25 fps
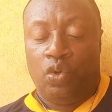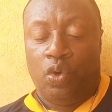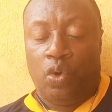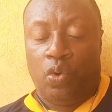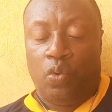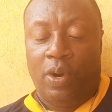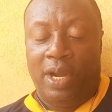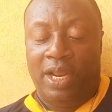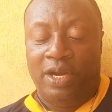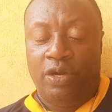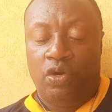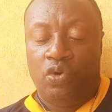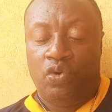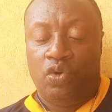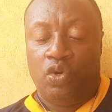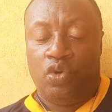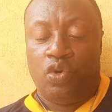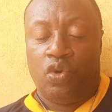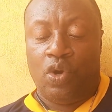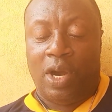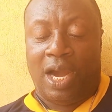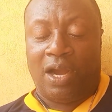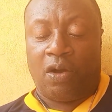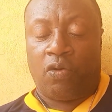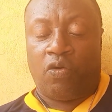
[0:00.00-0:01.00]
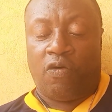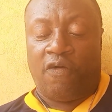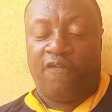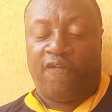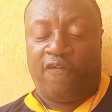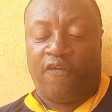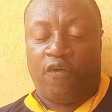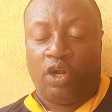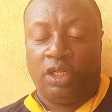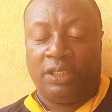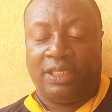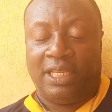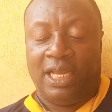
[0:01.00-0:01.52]
when you are
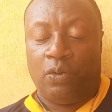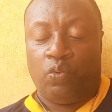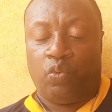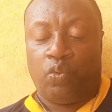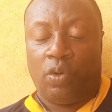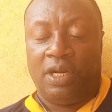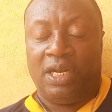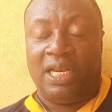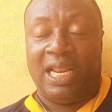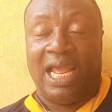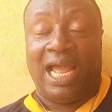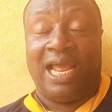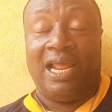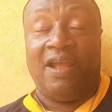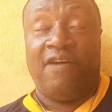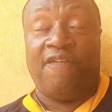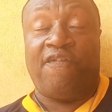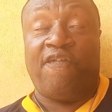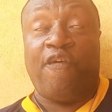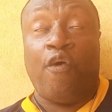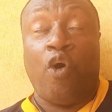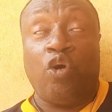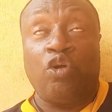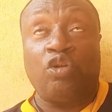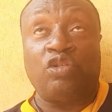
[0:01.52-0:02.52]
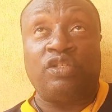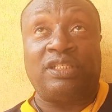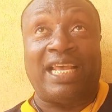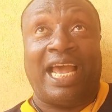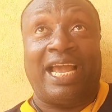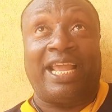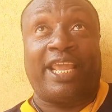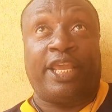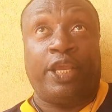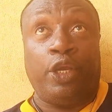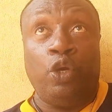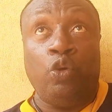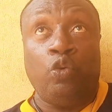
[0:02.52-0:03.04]
confronted with a false
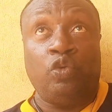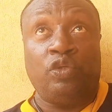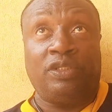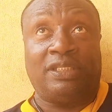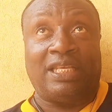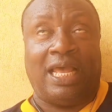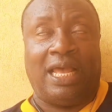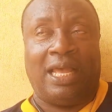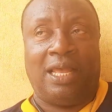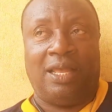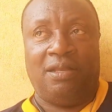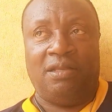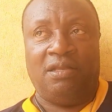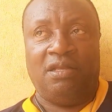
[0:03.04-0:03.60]
accuser,